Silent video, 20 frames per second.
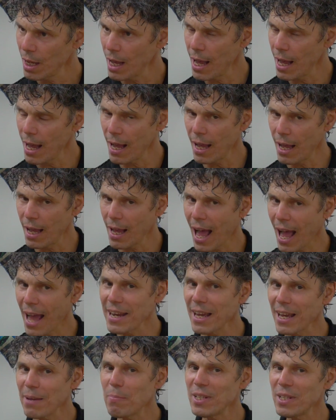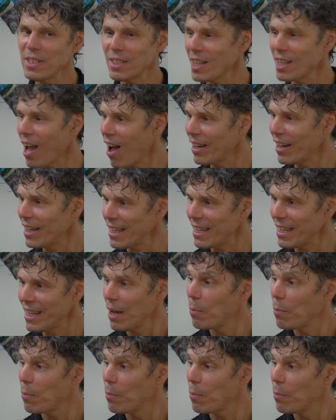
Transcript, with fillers: Uh, and with bizarrely juggling, yeah.